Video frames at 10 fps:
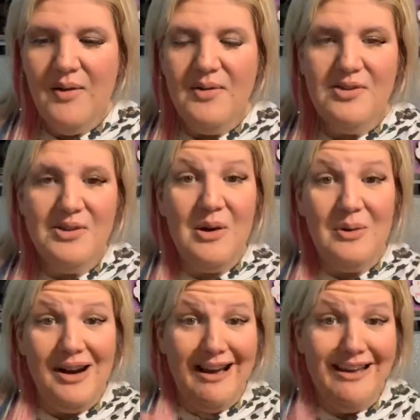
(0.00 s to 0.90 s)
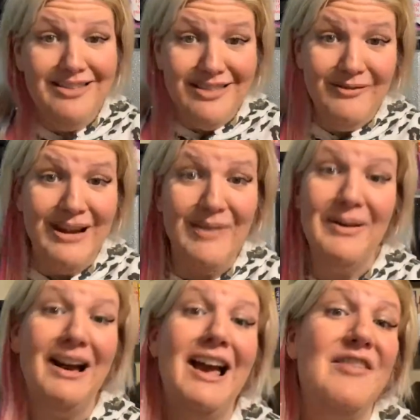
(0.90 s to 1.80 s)
So when I
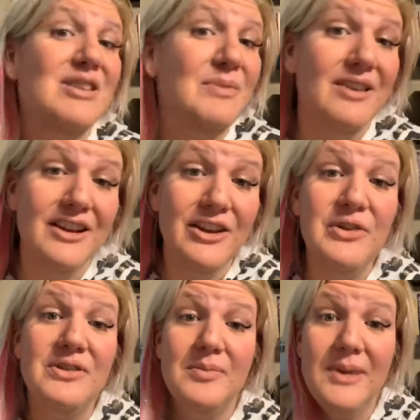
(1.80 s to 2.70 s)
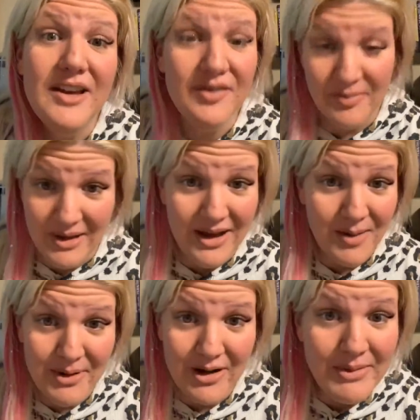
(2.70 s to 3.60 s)
have someone that accuses me of being in a
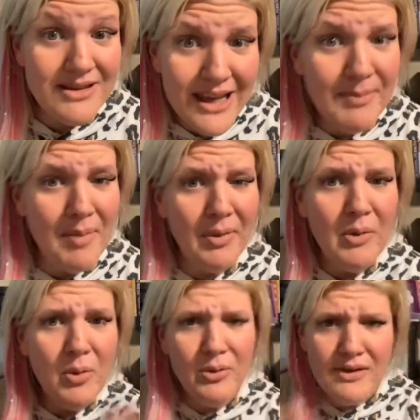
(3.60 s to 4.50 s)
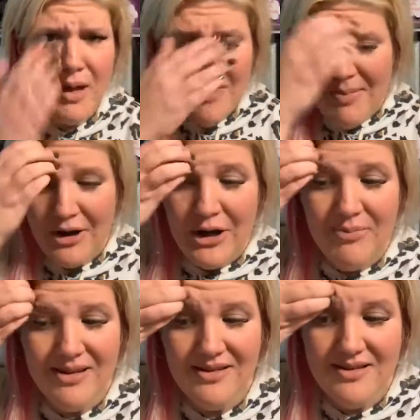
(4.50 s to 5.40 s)
pyramid scheme, I'm like, well, tell me about your
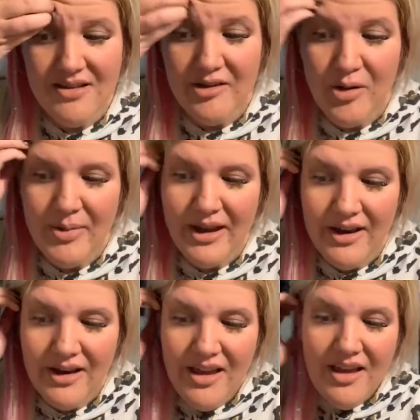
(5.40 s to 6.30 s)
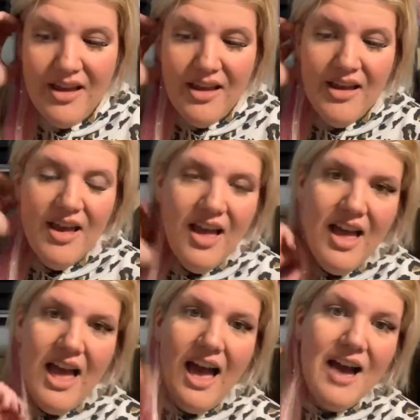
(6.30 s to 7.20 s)
business a little bit.
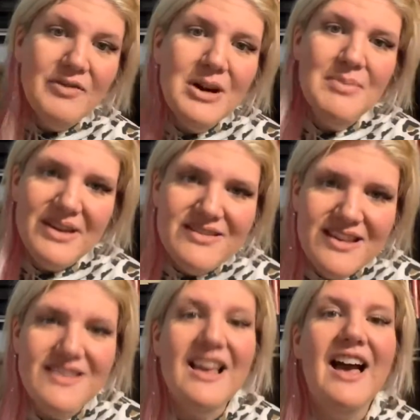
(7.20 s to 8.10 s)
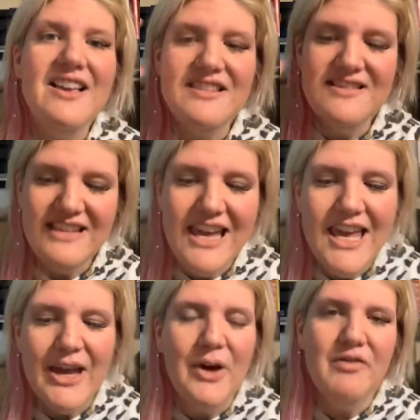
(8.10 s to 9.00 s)
Every business that has a
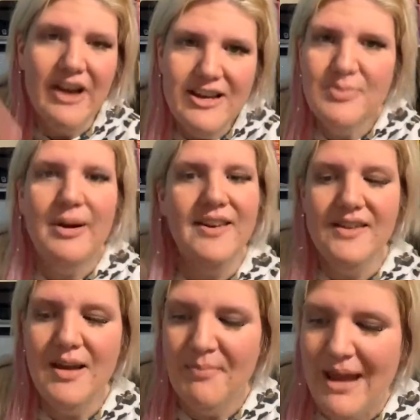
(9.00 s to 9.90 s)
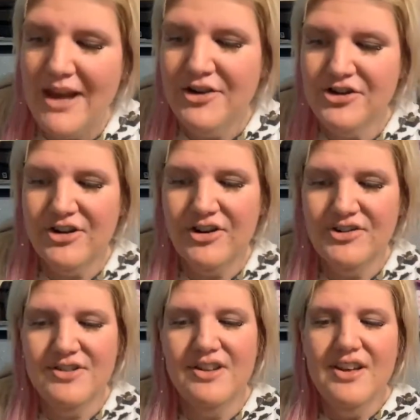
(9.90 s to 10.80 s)
CEO, vice president,
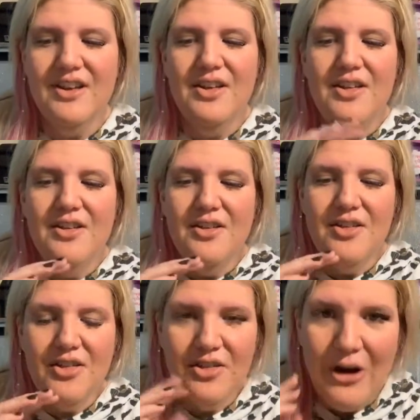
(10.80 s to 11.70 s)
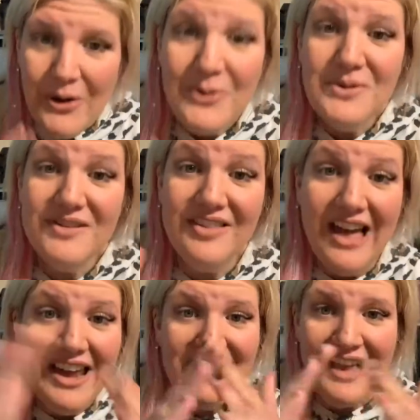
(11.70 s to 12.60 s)
managers,
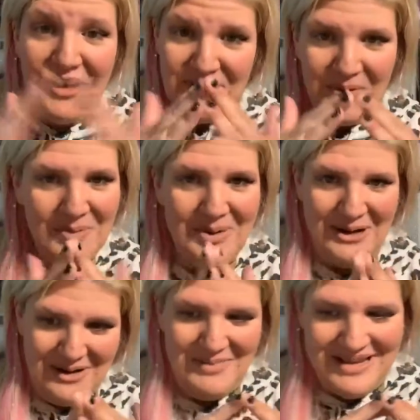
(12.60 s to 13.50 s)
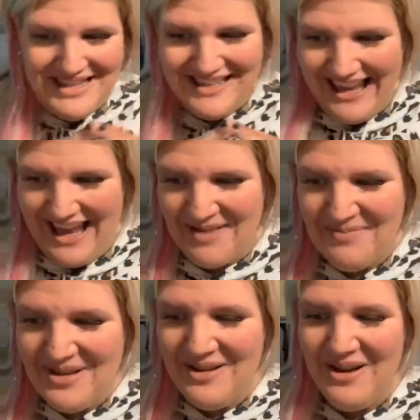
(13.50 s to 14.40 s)
that is actual pyramid
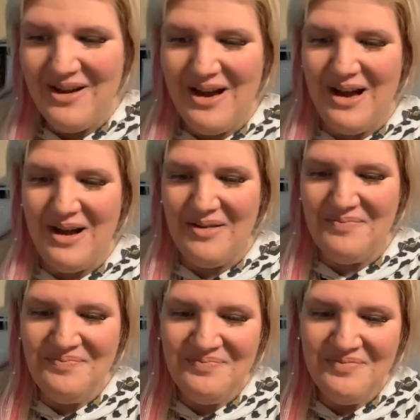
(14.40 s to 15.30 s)
shape. That